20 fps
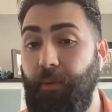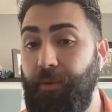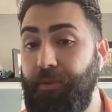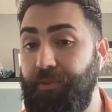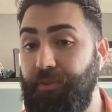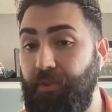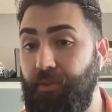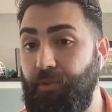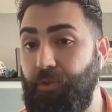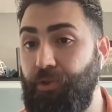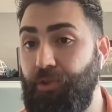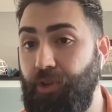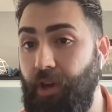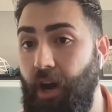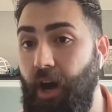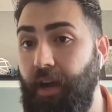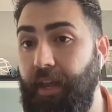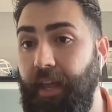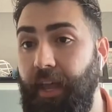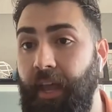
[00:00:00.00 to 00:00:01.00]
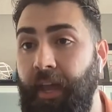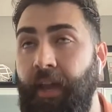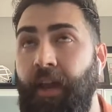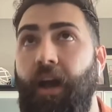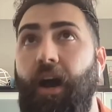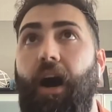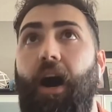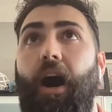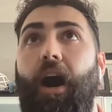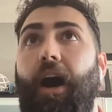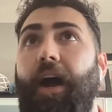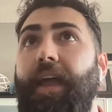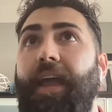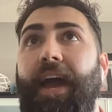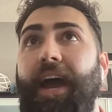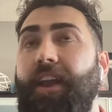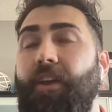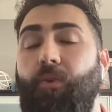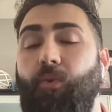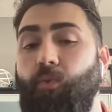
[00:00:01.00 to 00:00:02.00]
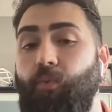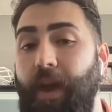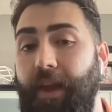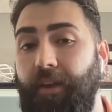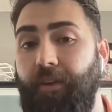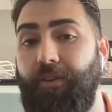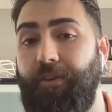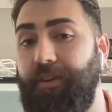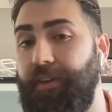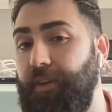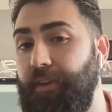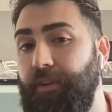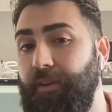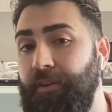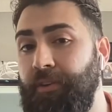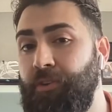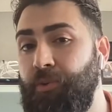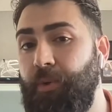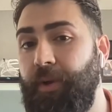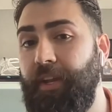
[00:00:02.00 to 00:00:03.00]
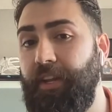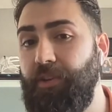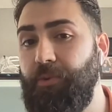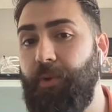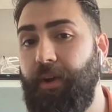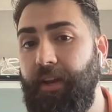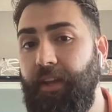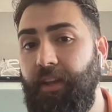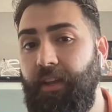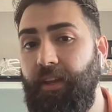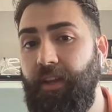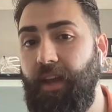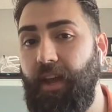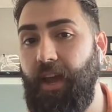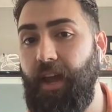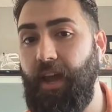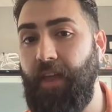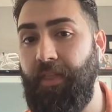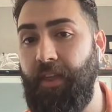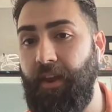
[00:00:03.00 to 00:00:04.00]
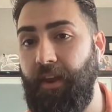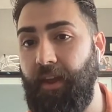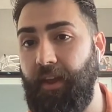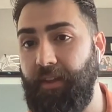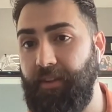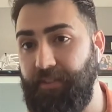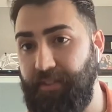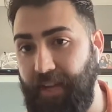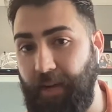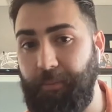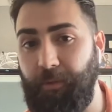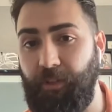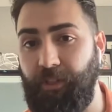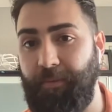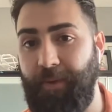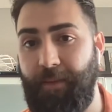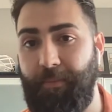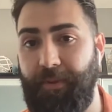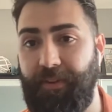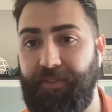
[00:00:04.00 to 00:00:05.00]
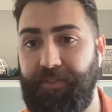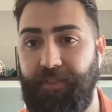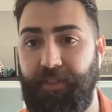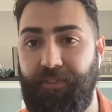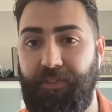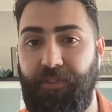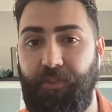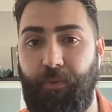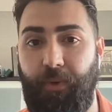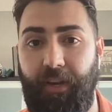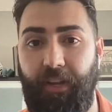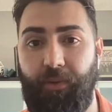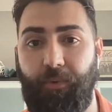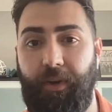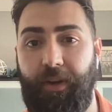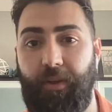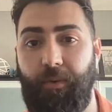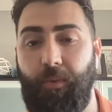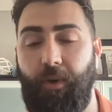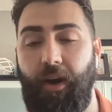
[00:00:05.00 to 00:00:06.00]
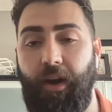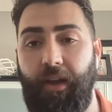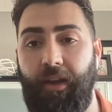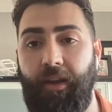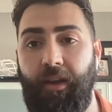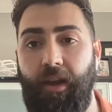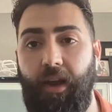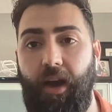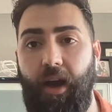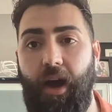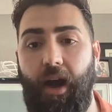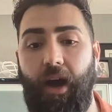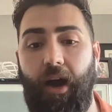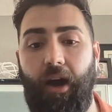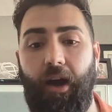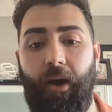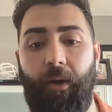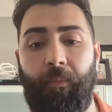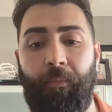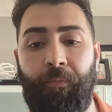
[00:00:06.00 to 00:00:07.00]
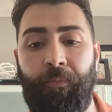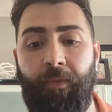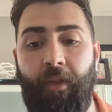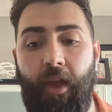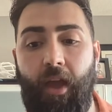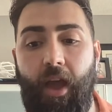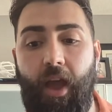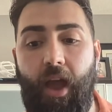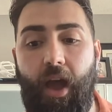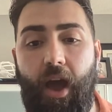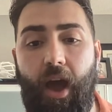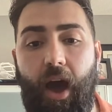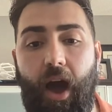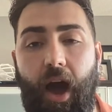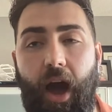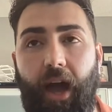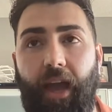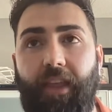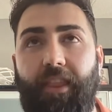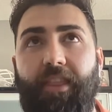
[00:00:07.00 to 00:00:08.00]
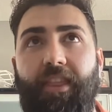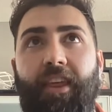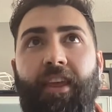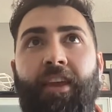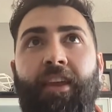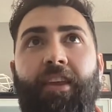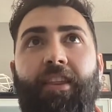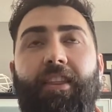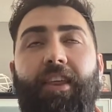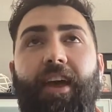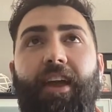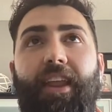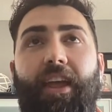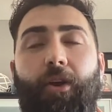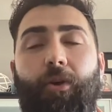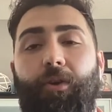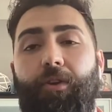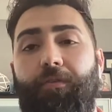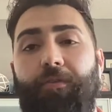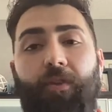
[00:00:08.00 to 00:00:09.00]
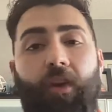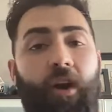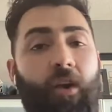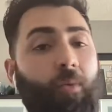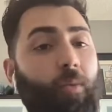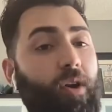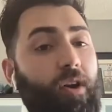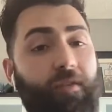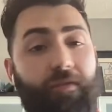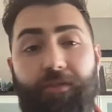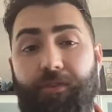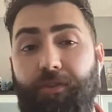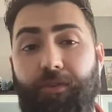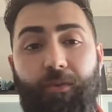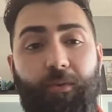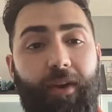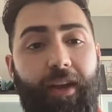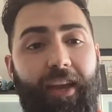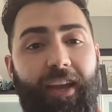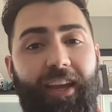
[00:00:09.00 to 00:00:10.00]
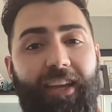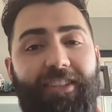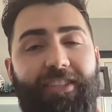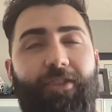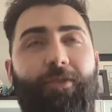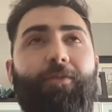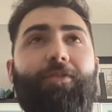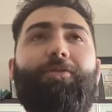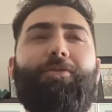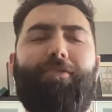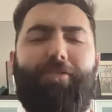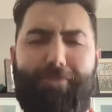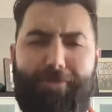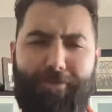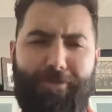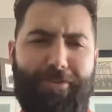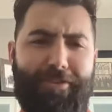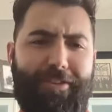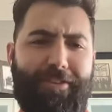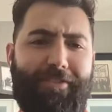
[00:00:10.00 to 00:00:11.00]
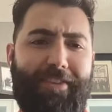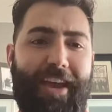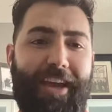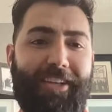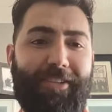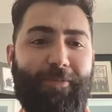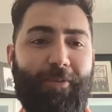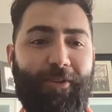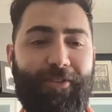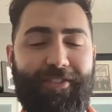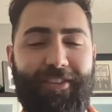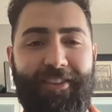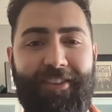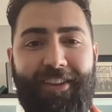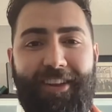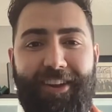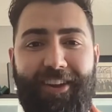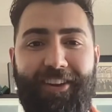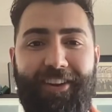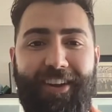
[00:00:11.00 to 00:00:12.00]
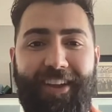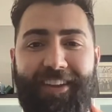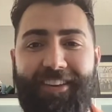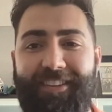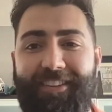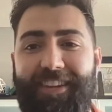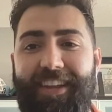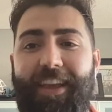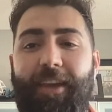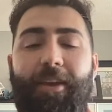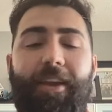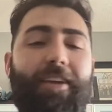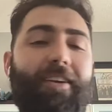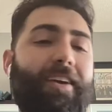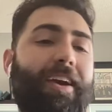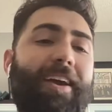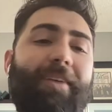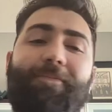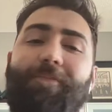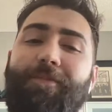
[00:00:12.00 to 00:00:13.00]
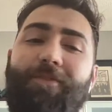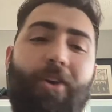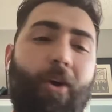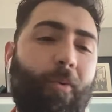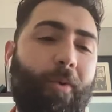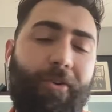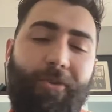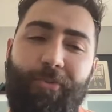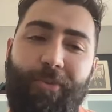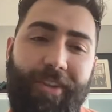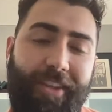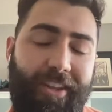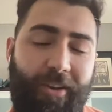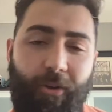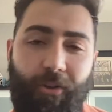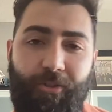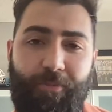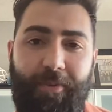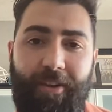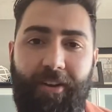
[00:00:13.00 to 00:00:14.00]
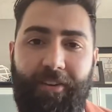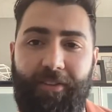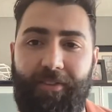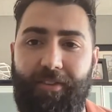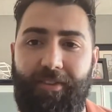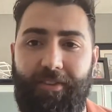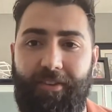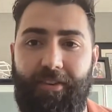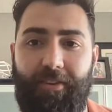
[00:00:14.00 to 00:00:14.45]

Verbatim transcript: it was shocking. I had a record year in 2020, and then I doubled my business in 2021. I think that it could have gone one of two ways. You know, you get these experts in there, and no one really knows beyond a